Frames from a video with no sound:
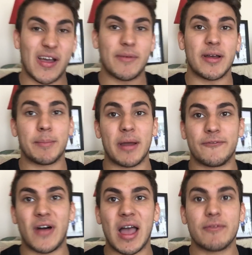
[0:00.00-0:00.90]

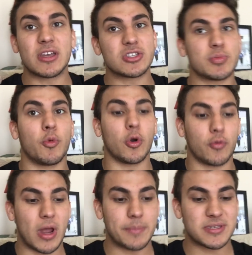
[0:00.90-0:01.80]
5x5 gets more
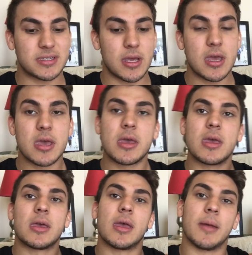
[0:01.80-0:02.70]
reps
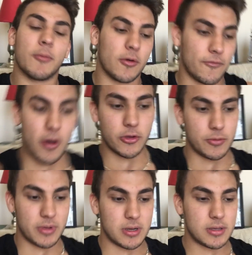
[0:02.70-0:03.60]
and more
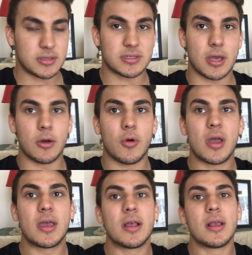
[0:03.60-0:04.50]
volume And So
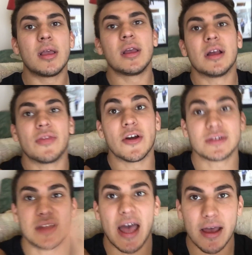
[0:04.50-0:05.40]

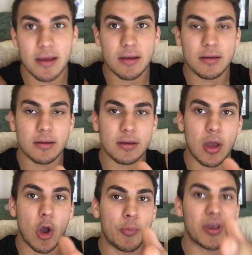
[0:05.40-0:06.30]
there's that.
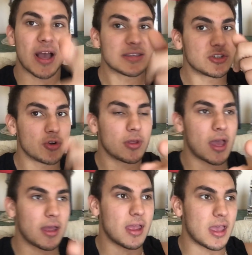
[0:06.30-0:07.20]
I hope you guys enjoy
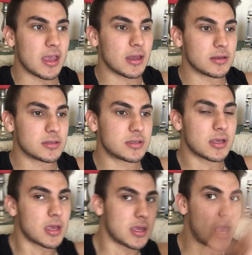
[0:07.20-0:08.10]
that. And
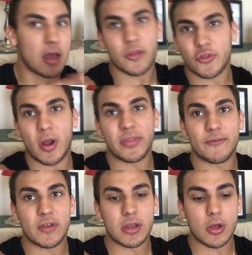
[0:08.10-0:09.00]
yeah, throughout
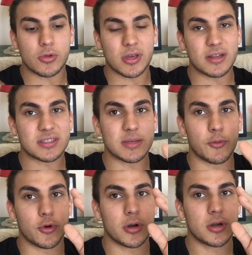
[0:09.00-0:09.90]
the video, you're going to see
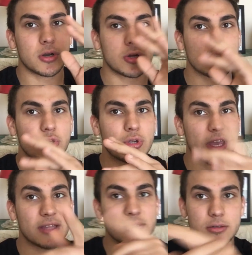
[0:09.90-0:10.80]
more
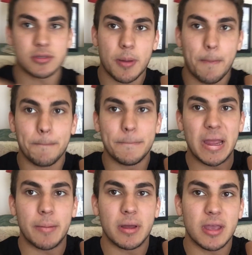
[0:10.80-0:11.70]
answers.
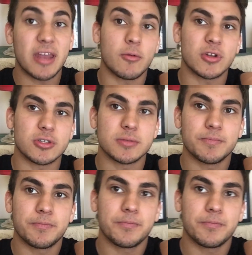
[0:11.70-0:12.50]
Bam. And questions.